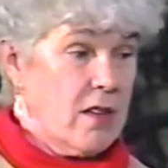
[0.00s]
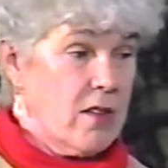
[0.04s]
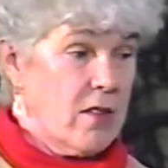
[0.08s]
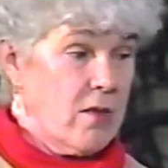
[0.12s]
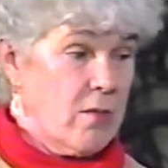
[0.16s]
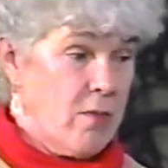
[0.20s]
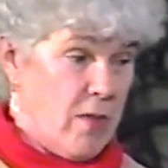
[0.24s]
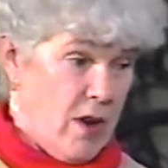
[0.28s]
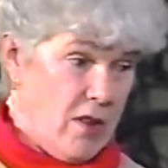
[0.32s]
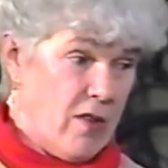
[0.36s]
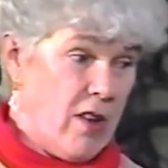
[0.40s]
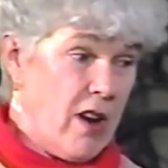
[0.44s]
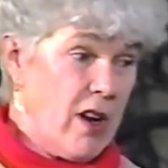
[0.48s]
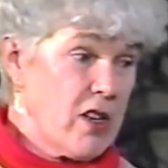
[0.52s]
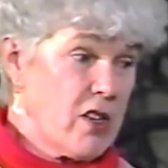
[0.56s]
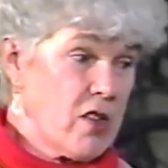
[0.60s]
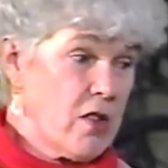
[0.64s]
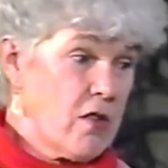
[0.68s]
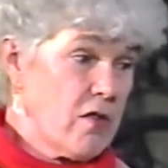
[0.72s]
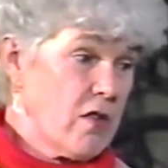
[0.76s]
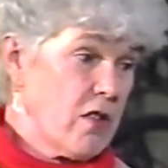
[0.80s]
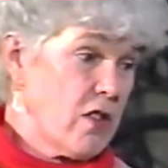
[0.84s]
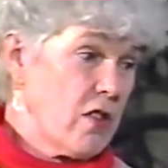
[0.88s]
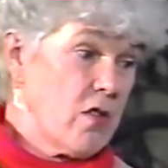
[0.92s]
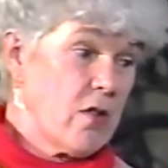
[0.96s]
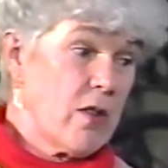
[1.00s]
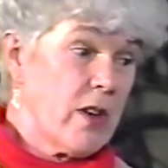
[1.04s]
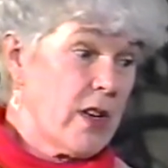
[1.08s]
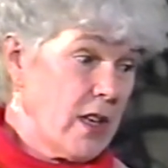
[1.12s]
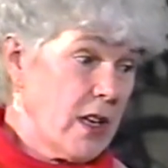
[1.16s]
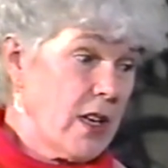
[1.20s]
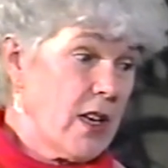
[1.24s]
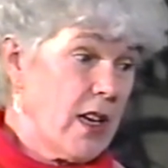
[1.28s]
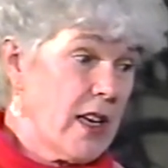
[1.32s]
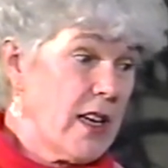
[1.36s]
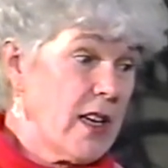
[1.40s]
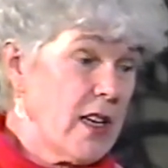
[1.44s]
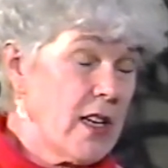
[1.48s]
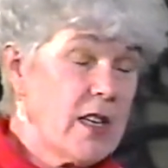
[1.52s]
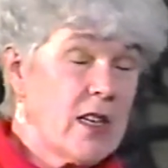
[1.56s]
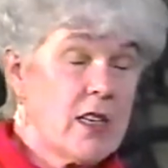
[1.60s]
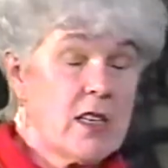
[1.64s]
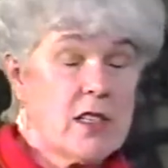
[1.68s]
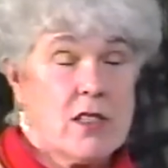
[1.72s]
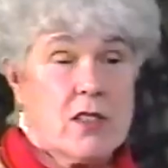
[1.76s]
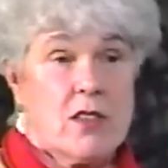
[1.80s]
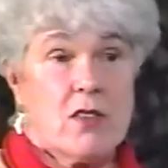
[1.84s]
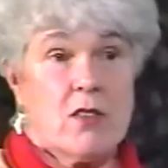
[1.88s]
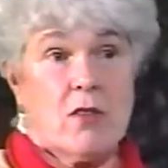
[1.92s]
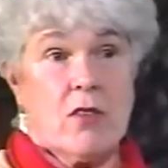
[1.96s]
my grandchildren do, and little Haley
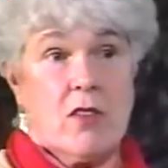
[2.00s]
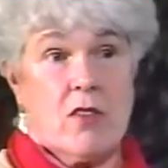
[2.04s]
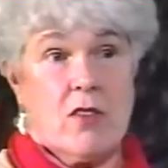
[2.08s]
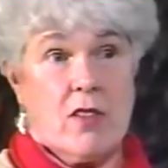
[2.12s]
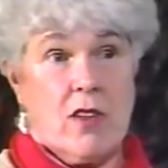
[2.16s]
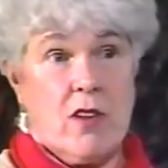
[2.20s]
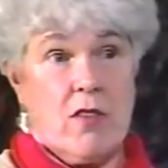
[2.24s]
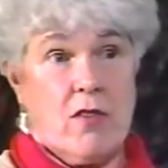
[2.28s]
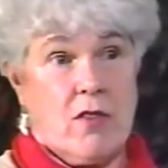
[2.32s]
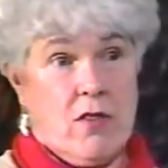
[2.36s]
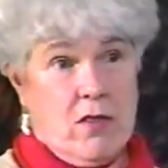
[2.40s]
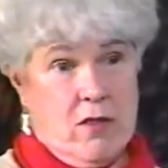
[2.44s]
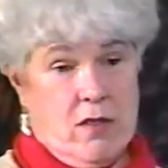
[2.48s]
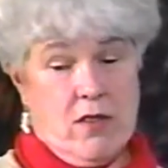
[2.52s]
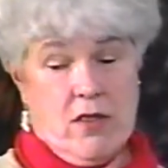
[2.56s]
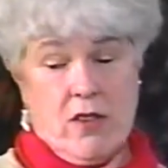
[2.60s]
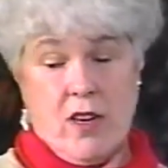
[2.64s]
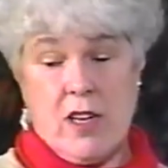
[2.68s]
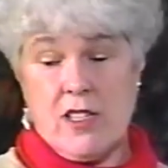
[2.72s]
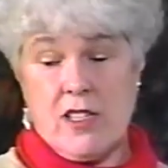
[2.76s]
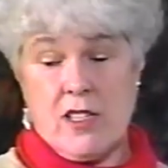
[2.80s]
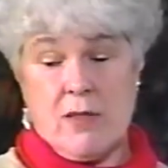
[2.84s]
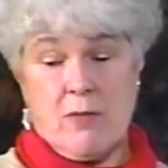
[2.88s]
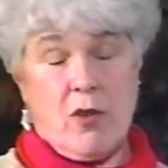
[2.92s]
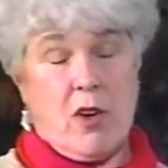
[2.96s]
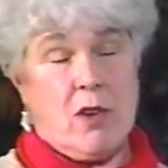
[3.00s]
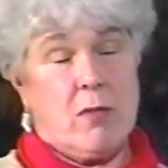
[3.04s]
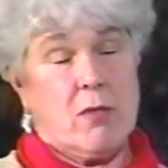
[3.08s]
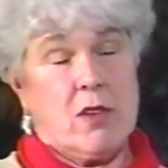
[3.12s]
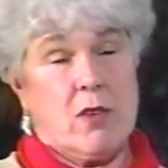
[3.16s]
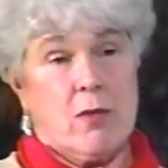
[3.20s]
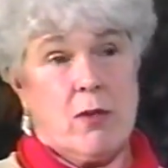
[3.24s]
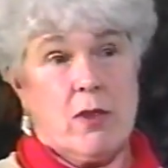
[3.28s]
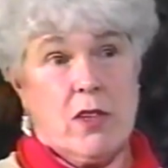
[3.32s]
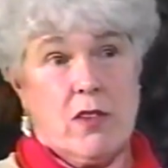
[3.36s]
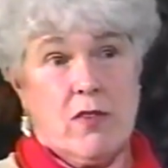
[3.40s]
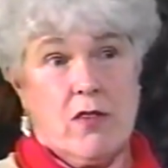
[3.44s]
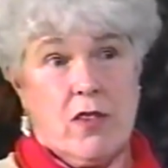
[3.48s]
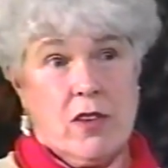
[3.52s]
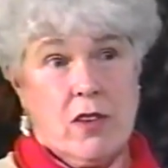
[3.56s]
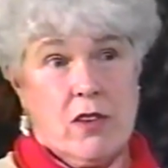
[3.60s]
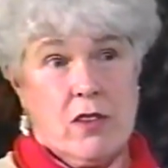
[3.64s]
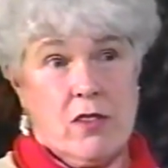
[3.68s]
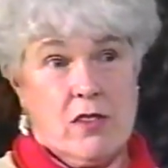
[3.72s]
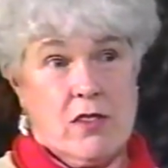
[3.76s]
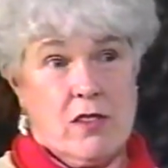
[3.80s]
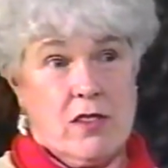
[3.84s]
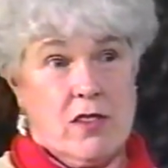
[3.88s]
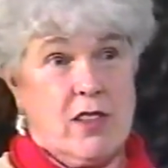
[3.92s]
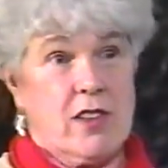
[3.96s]
does too. They're nice spread between the
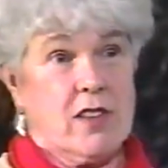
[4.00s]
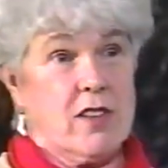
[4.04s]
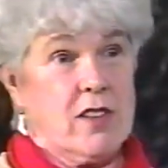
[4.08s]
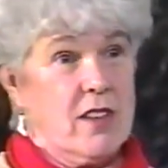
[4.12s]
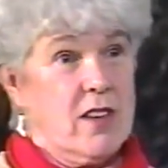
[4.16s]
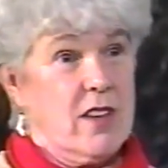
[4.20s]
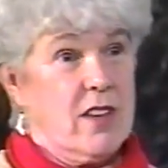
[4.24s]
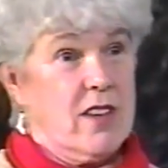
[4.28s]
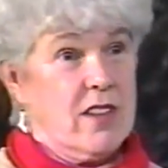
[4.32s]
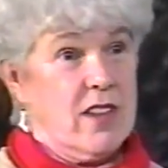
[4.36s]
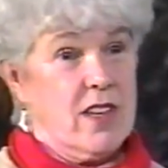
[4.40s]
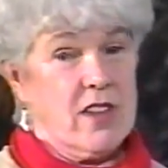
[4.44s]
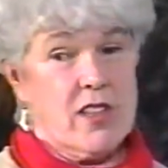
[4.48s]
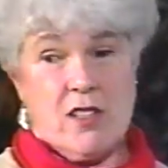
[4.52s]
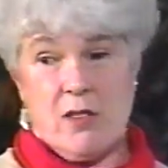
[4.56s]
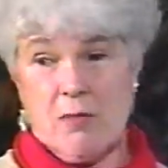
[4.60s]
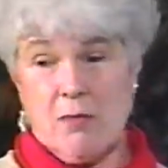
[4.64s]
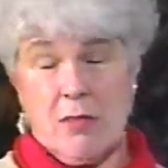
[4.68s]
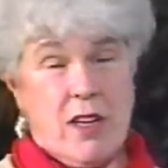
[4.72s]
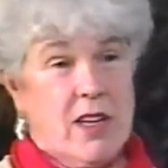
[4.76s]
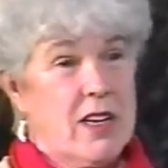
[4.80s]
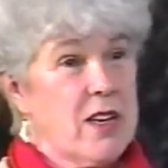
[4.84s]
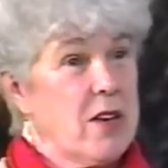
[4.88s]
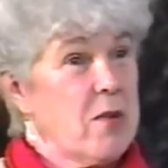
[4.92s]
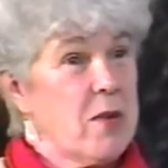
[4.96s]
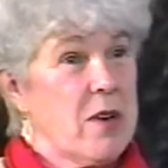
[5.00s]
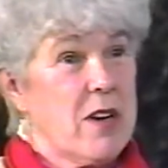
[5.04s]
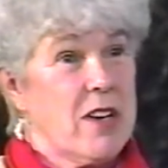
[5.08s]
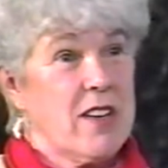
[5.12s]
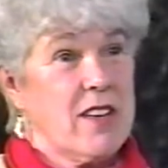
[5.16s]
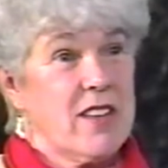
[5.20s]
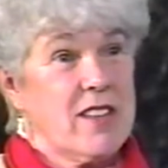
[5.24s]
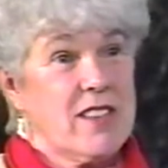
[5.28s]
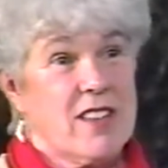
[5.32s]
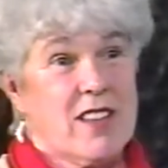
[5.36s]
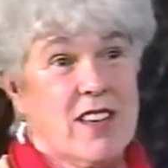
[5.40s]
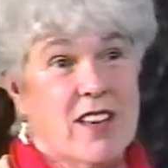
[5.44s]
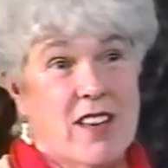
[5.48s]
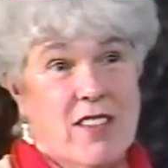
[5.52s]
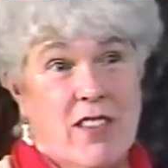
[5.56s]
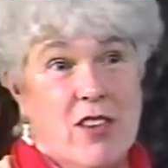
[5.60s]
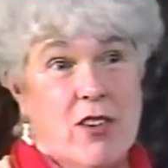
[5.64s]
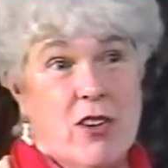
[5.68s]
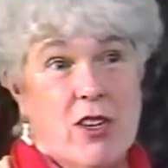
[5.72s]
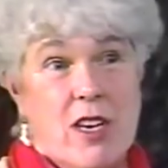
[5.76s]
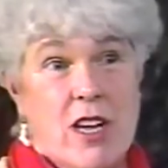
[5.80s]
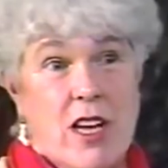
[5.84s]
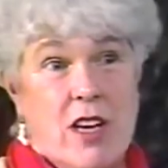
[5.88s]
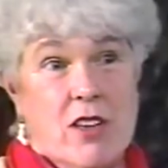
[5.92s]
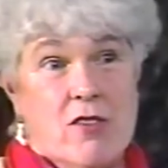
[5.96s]
fingers, and they just play away. It's a very
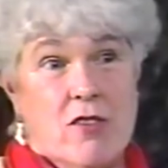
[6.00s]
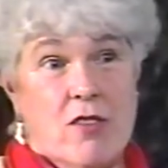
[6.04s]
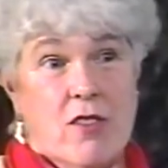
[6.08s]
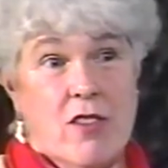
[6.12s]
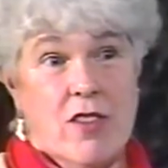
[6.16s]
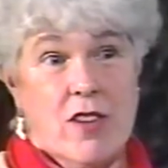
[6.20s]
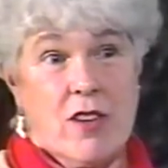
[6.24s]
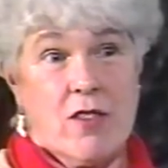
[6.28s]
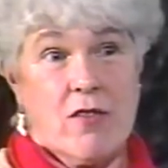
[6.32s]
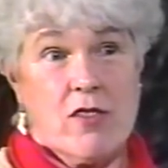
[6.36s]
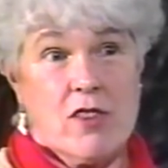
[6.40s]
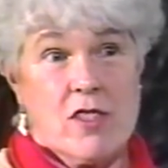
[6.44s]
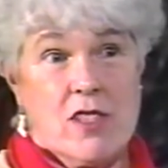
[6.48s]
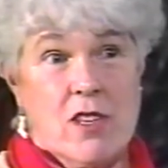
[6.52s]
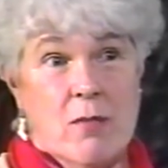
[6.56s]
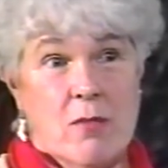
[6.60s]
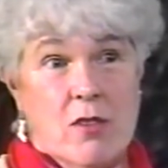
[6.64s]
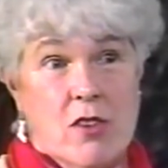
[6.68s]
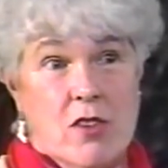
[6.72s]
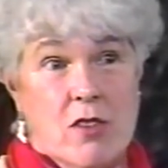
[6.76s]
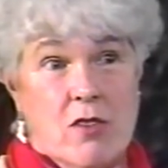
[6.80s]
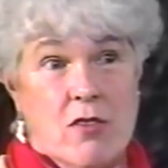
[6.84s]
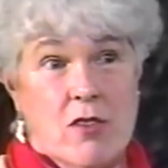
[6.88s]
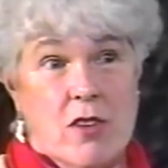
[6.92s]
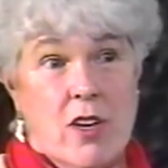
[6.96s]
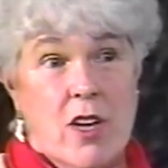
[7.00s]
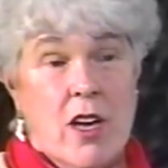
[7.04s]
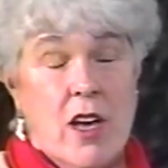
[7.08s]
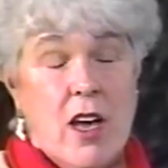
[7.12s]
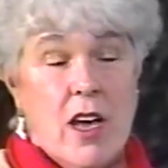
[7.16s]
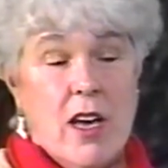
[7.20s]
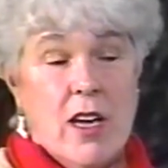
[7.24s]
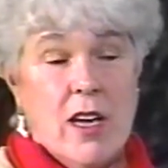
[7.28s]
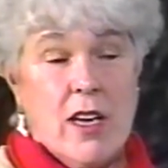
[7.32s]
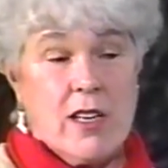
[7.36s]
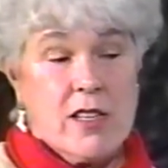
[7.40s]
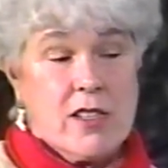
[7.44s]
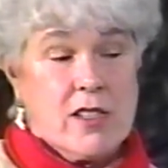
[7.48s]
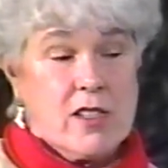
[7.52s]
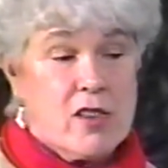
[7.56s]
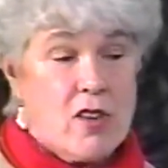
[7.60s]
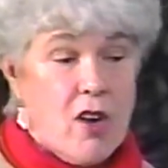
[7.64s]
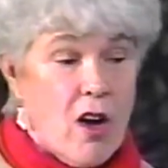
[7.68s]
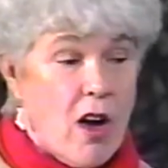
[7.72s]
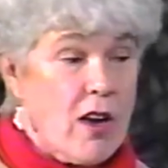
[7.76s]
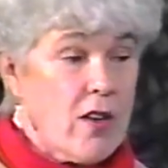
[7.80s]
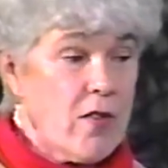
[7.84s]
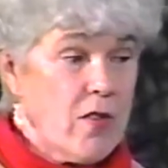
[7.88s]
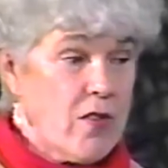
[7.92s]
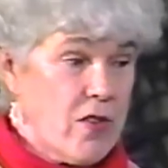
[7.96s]
natural thing for some children. It's
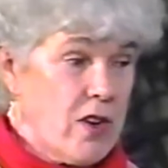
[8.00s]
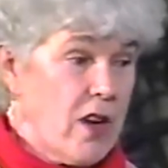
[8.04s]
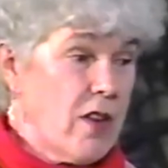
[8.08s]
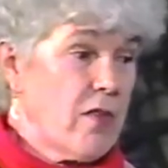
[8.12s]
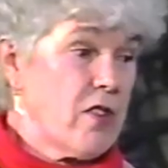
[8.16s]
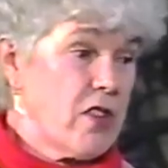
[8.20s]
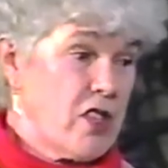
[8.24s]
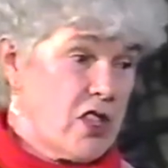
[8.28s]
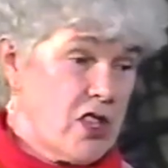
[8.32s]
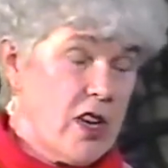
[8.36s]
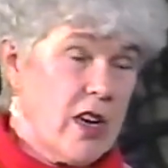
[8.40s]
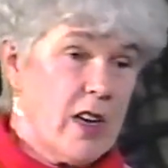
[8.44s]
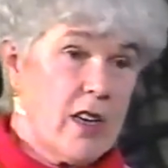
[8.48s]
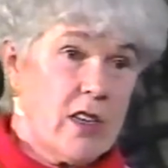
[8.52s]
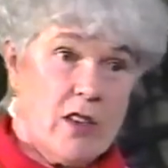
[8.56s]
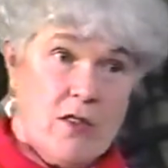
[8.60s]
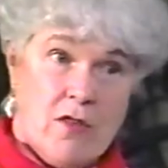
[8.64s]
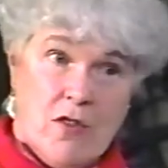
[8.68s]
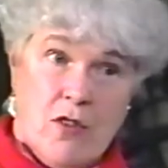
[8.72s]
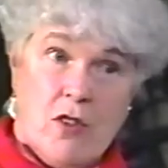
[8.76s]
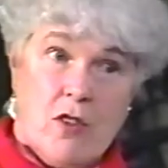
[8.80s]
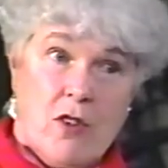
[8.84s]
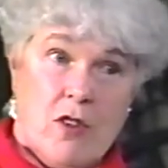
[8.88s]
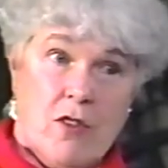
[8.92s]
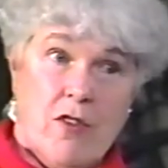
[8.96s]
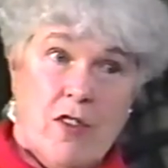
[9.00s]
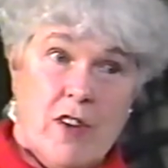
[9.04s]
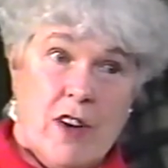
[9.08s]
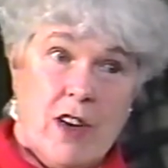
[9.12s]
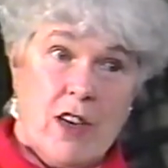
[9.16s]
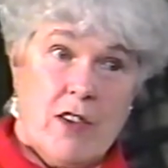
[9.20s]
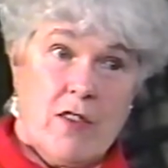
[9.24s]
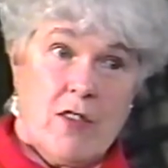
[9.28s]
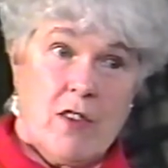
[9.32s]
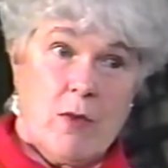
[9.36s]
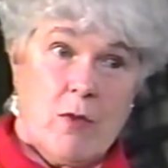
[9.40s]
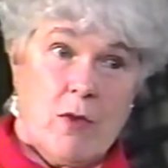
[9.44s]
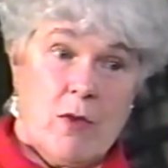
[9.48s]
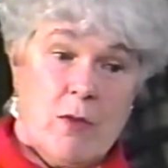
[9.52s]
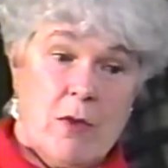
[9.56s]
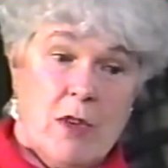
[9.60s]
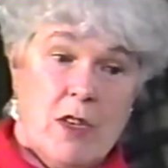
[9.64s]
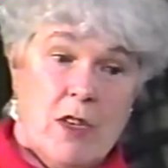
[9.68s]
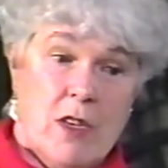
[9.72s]
not for every child at 4 or 5. It would